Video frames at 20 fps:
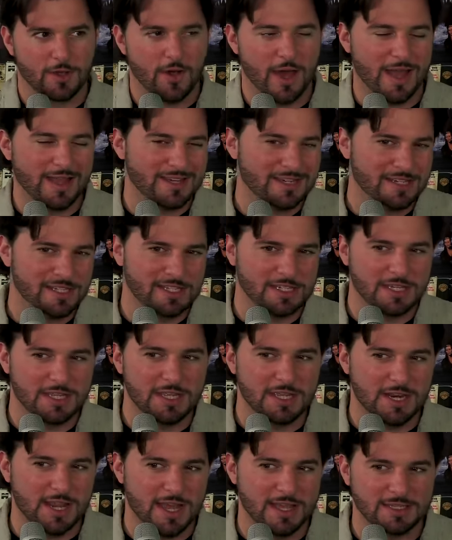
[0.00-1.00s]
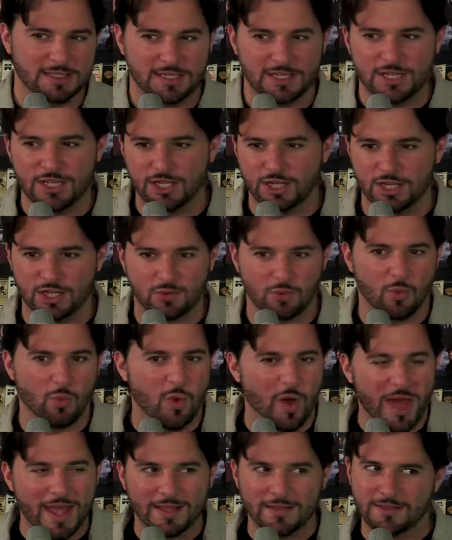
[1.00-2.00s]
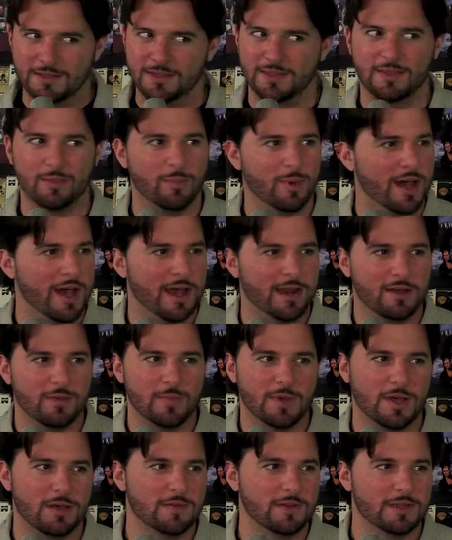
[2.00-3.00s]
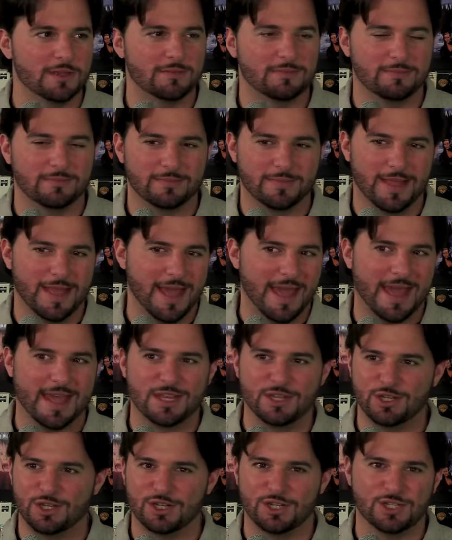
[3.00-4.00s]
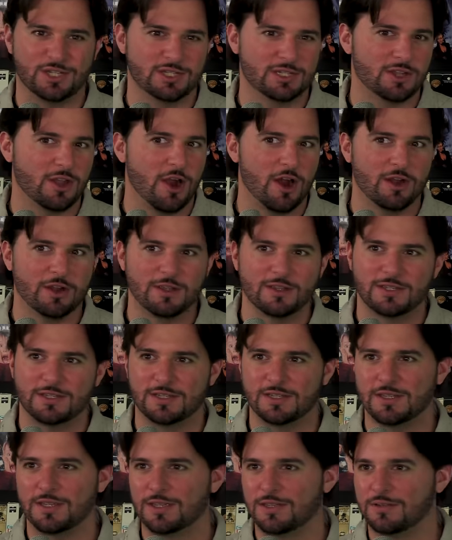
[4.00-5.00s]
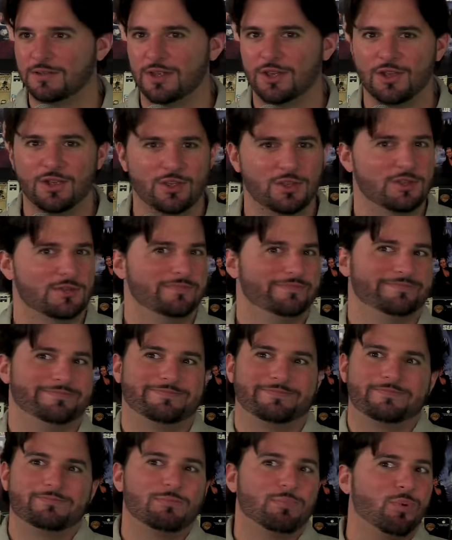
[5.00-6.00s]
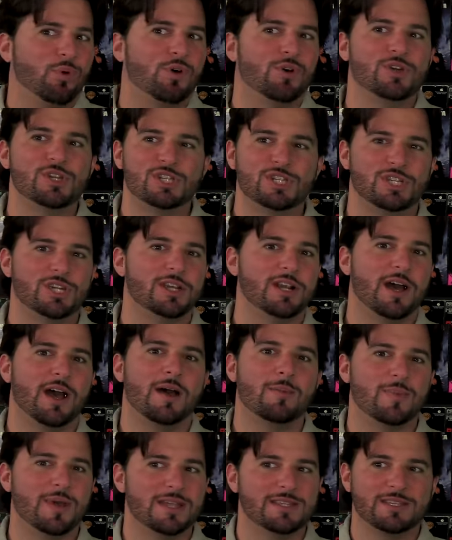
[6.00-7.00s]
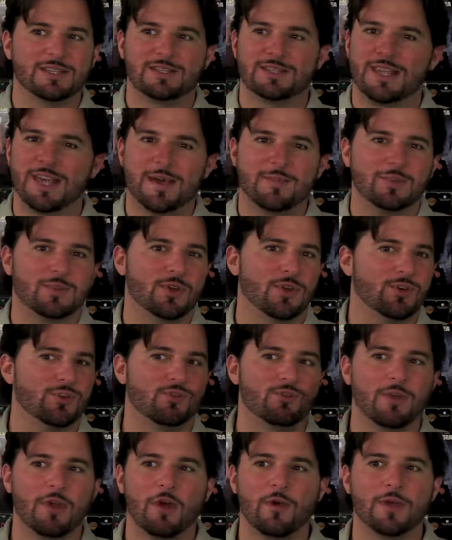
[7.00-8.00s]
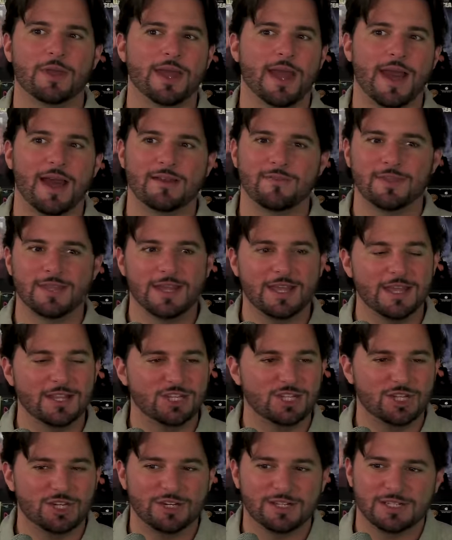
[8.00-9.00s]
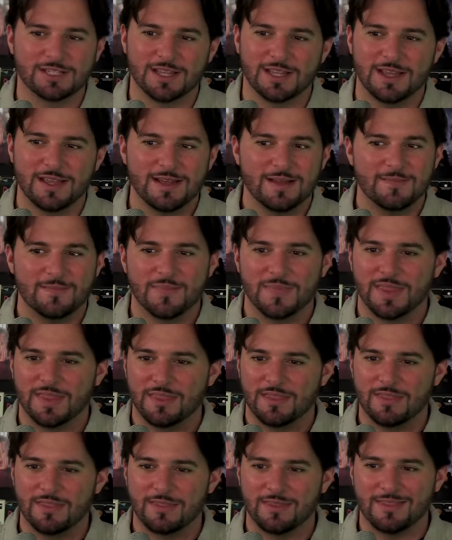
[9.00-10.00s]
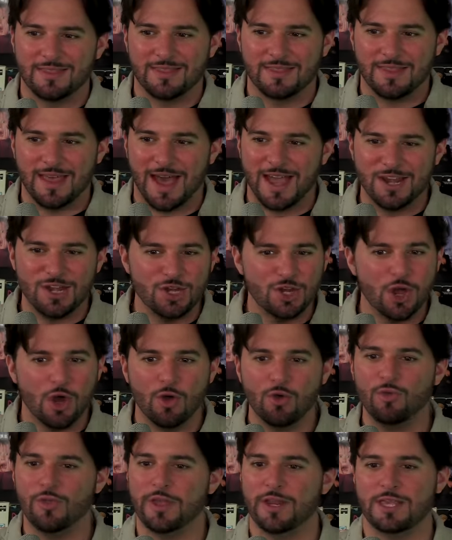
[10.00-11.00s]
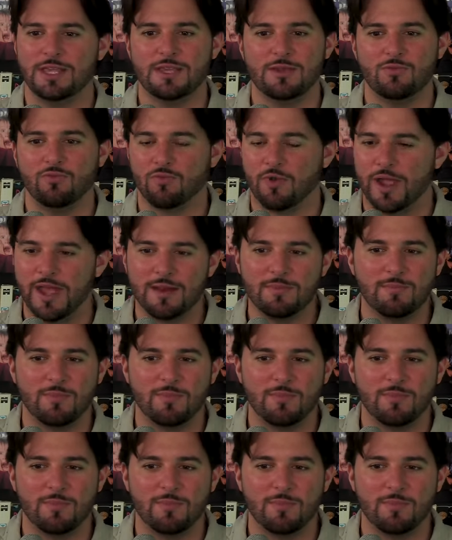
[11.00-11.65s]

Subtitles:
So I just see it as he just went to the bottom of it and just started to push it up as it kept on growing out of it. It's just, I know that he flew